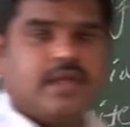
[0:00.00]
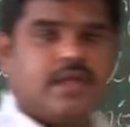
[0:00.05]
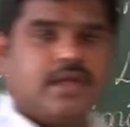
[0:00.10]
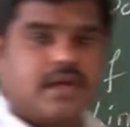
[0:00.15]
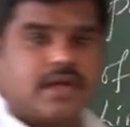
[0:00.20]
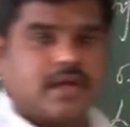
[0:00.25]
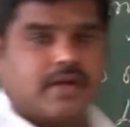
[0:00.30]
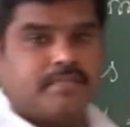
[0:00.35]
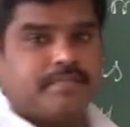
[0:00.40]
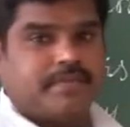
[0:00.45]

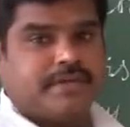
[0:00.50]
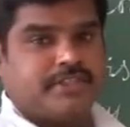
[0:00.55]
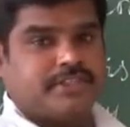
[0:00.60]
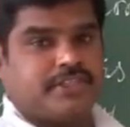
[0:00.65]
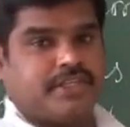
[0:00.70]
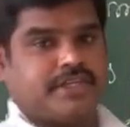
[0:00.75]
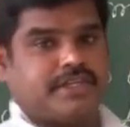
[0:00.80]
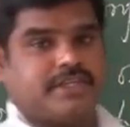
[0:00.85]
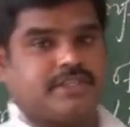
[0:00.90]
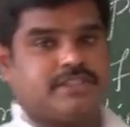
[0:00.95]
Company
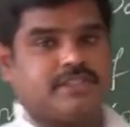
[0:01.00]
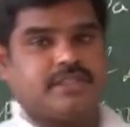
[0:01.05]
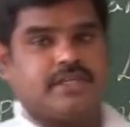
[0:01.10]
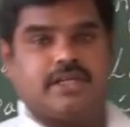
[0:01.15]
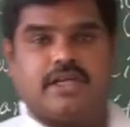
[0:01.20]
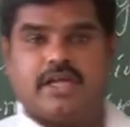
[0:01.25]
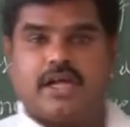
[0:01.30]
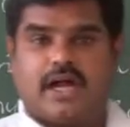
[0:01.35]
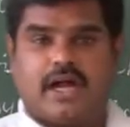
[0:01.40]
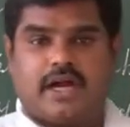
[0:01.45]
share is
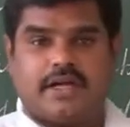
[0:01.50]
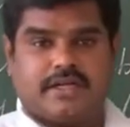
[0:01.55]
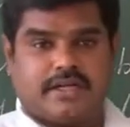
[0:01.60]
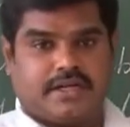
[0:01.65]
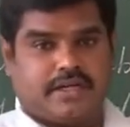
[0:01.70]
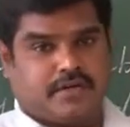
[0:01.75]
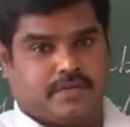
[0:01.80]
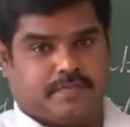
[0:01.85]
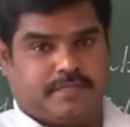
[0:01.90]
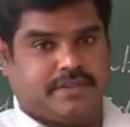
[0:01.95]

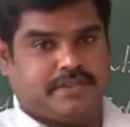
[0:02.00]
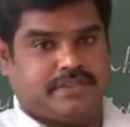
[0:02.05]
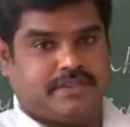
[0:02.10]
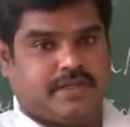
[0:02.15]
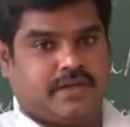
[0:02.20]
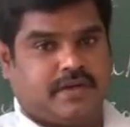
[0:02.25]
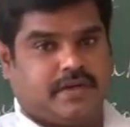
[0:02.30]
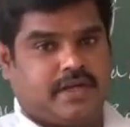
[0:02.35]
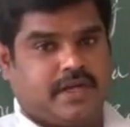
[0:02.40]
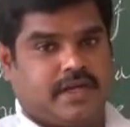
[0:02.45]
100 rupees.
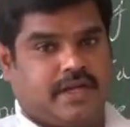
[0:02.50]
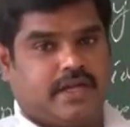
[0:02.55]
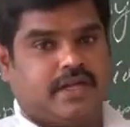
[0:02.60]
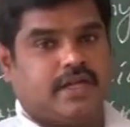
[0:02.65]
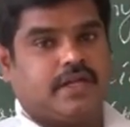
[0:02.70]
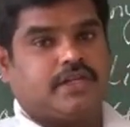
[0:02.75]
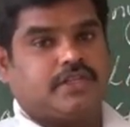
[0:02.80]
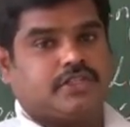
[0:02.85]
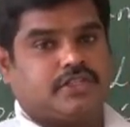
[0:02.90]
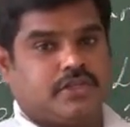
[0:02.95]
Okay.
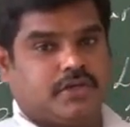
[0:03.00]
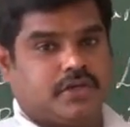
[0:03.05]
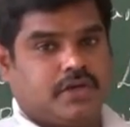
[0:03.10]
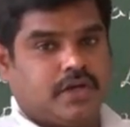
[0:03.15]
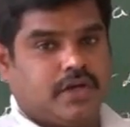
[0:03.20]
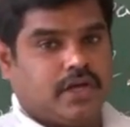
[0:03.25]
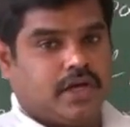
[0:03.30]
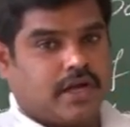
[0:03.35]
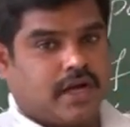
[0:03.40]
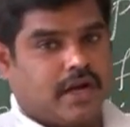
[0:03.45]

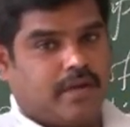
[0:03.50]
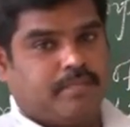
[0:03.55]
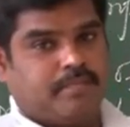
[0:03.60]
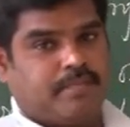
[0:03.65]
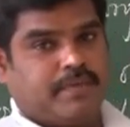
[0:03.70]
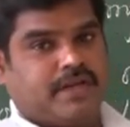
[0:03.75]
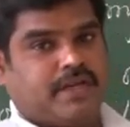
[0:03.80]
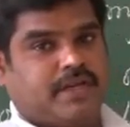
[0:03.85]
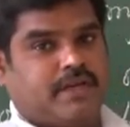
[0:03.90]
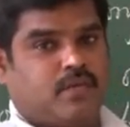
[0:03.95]
So
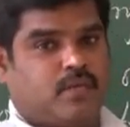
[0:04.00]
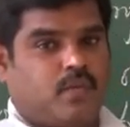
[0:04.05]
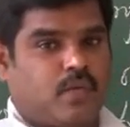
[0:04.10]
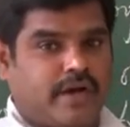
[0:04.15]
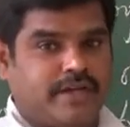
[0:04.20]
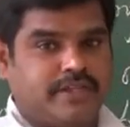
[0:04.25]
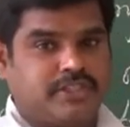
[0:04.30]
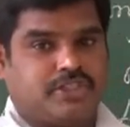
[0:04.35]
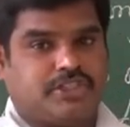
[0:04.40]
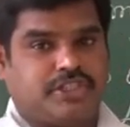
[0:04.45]
company
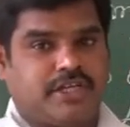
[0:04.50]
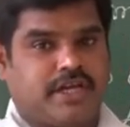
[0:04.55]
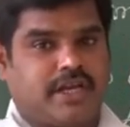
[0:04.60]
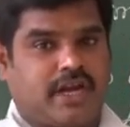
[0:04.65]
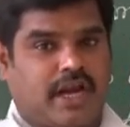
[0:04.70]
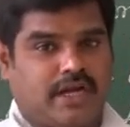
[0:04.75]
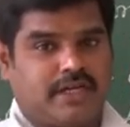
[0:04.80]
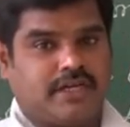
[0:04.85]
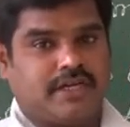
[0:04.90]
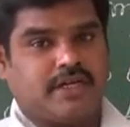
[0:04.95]
one share
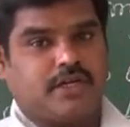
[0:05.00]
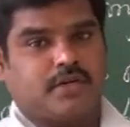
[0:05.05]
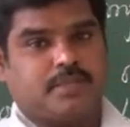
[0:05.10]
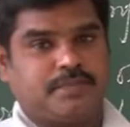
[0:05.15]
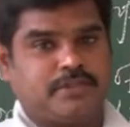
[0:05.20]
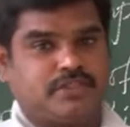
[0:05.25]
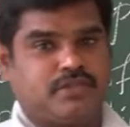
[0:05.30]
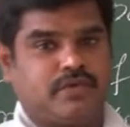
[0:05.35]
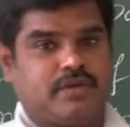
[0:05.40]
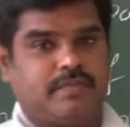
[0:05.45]
100
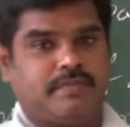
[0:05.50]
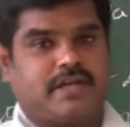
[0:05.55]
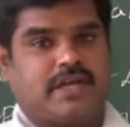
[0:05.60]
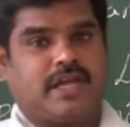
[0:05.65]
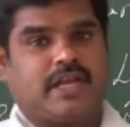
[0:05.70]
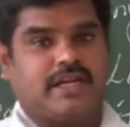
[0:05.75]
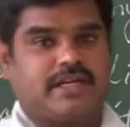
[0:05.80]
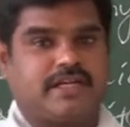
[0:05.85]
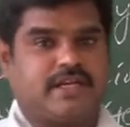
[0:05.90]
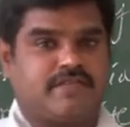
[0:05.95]
rupees will be
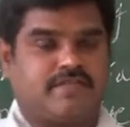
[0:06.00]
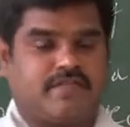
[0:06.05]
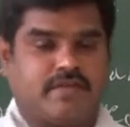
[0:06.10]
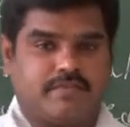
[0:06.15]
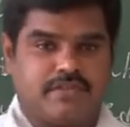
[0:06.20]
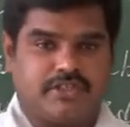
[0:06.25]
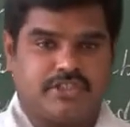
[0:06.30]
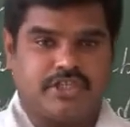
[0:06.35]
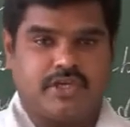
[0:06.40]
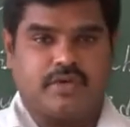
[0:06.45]
collected from
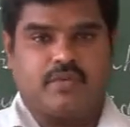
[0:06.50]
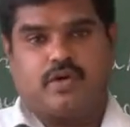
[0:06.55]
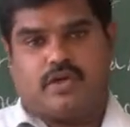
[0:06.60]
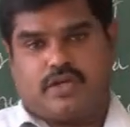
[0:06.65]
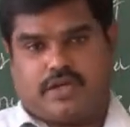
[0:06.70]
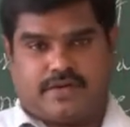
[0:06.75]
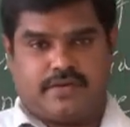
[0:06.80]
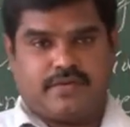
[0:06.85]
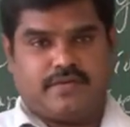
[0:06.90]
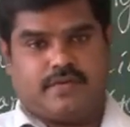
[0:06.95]
the
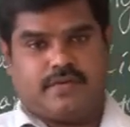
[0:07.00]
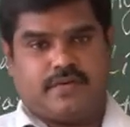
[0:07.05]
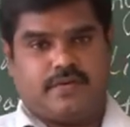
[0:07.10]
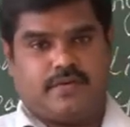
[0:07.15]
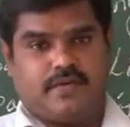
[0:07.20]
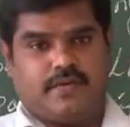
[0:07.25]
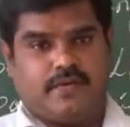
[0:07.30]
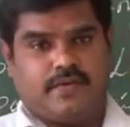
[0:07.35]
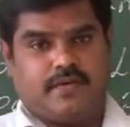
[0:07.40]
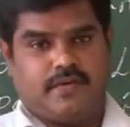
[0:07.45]
shareholder.
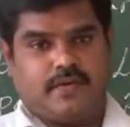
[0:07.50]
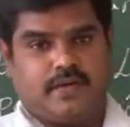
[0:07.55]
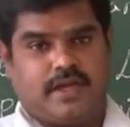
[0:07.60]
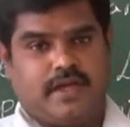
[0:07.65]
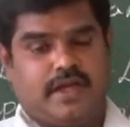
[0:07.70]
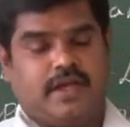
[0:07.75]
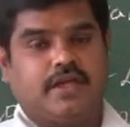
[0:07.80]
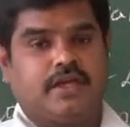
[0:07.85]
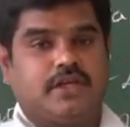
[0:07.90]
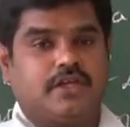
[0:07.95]

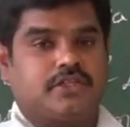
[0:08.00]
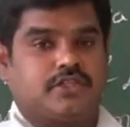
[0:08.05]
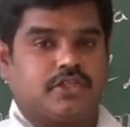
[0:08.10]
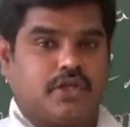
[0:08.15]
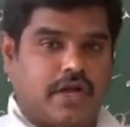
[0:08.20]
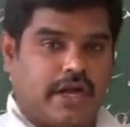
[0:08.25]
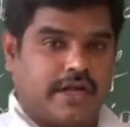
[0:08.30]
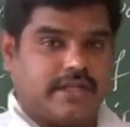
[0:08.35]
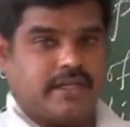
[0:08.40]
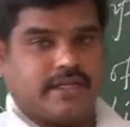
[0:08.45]
Okay.
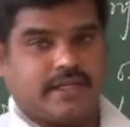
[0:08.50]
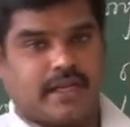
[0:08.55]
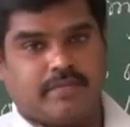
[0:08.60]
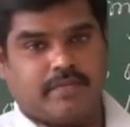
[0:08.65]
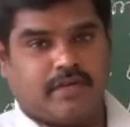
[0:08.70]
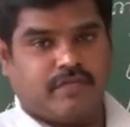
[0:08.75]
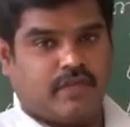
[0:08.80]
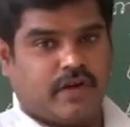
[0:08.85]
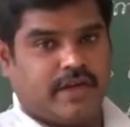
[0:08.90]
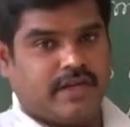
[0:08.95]
So at the time
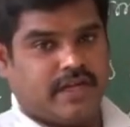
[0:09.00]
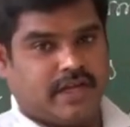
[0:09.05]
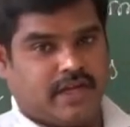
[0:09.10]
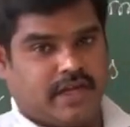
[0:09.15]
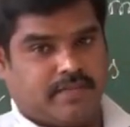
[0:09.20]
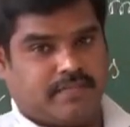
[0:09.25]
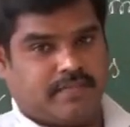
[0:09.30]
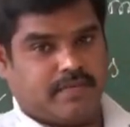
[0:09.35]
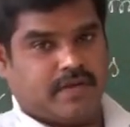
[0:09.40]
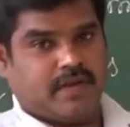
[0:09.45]
of winding
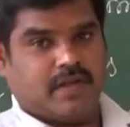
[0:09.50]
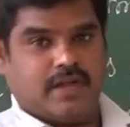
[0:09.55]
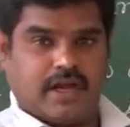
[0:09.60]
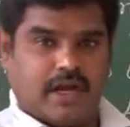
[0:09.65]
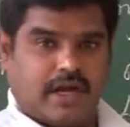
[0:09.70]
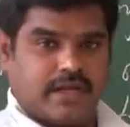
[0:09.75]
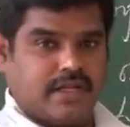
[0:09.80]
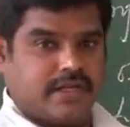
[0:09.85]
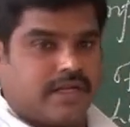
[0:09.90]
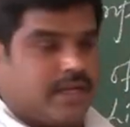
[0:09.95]
up,
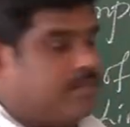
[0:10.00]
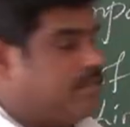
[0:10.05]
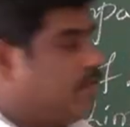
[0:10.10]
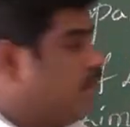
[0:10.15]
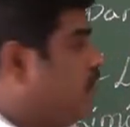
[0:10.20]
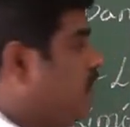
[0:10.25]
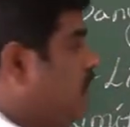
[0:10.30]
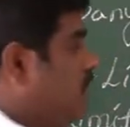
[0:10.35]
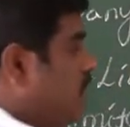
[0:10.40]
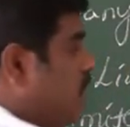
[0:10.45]

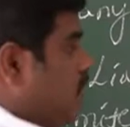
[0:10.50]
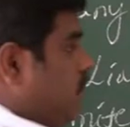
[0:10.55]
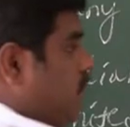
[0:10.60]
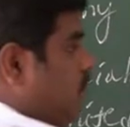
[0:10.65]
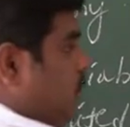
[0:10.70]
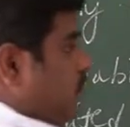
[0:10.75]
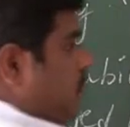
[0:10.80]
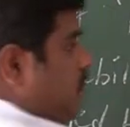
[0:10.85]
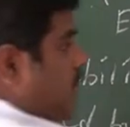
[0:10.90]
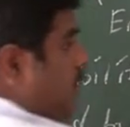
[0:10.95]

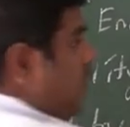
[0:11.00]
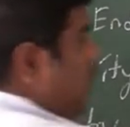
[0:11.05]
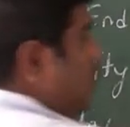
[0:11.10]
okay,